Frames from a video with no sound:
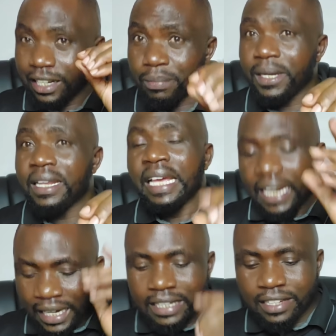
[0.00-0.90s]
and gentlemen,
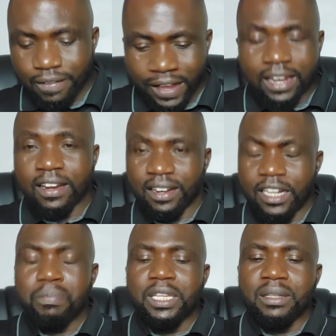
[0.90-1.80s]
let us dive in.
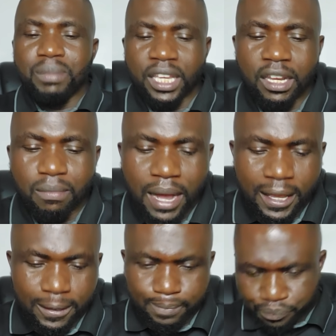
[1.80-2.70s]
Let me begin
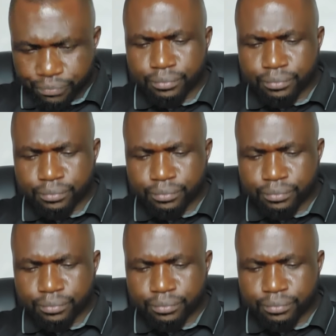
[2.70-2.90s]
by